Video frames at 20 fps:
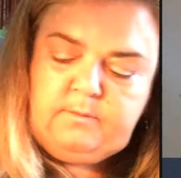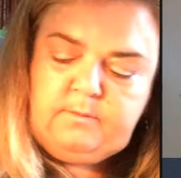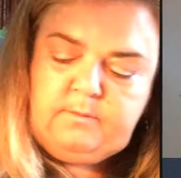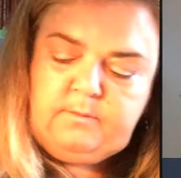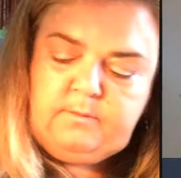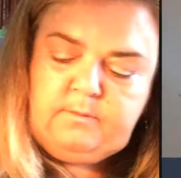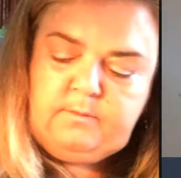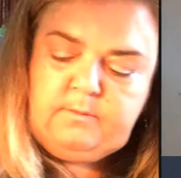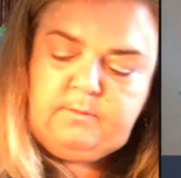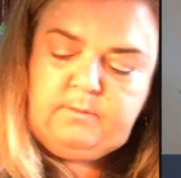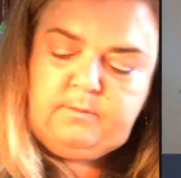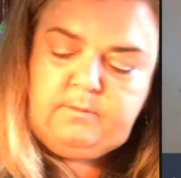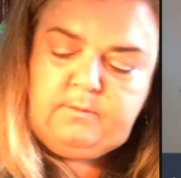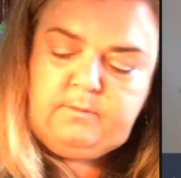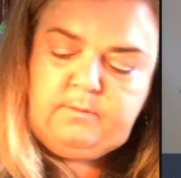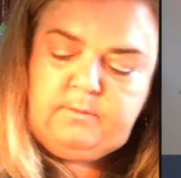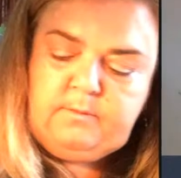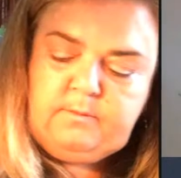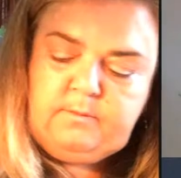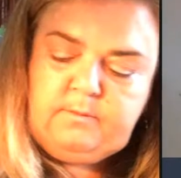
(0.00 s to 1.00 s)
And I'm just
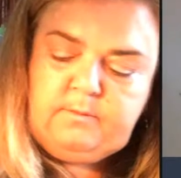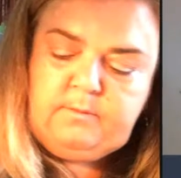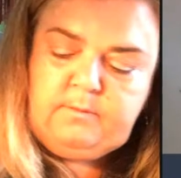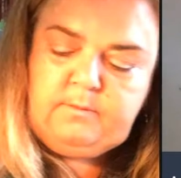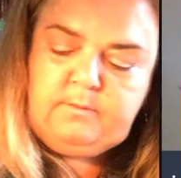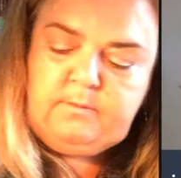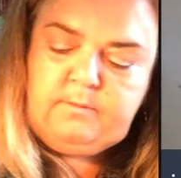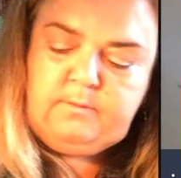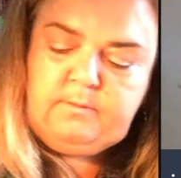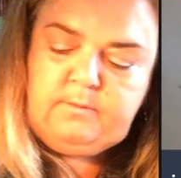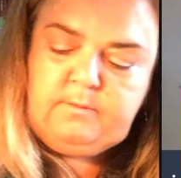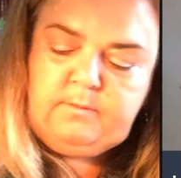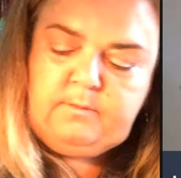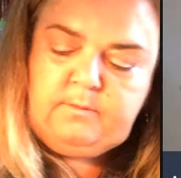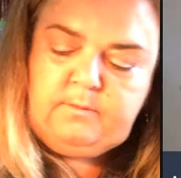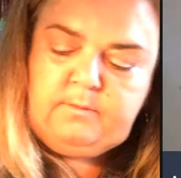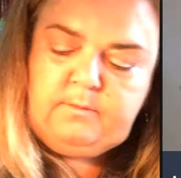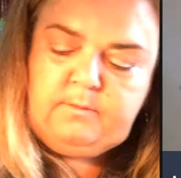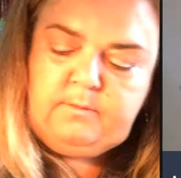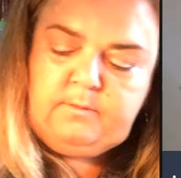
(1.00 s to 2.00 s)
looking now
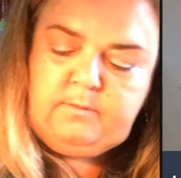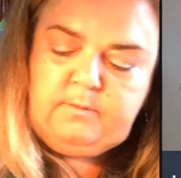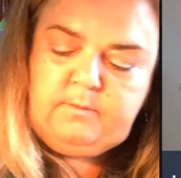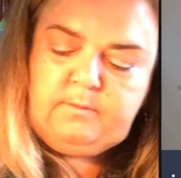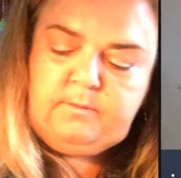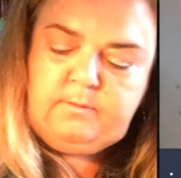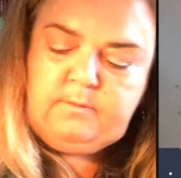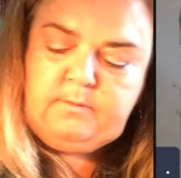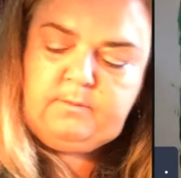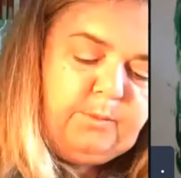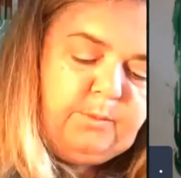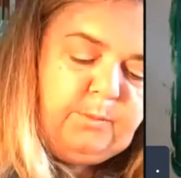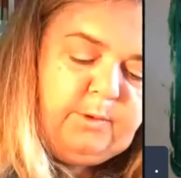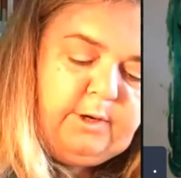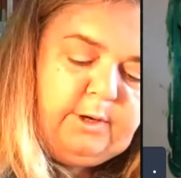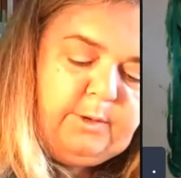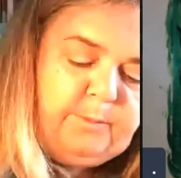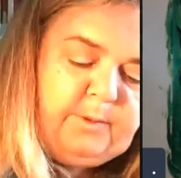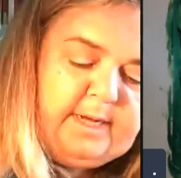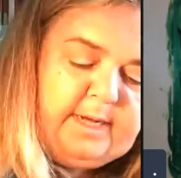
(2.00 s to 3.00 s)
where I
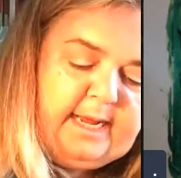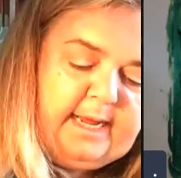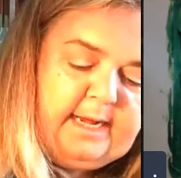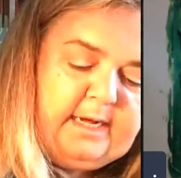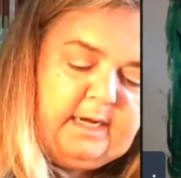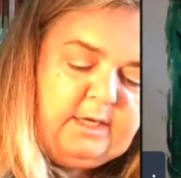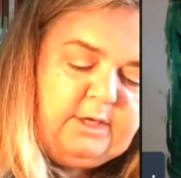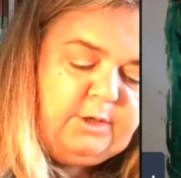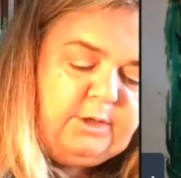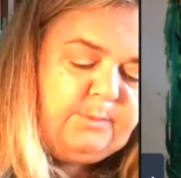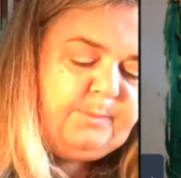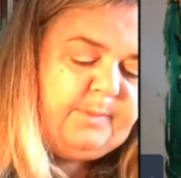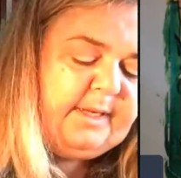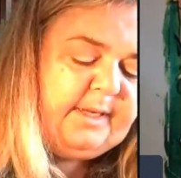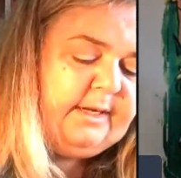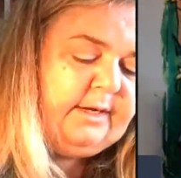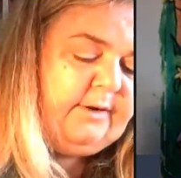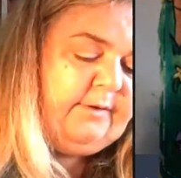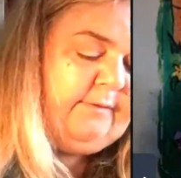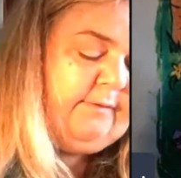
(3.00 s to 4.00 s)
want to add a little
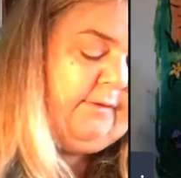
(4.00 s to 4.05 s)
bit of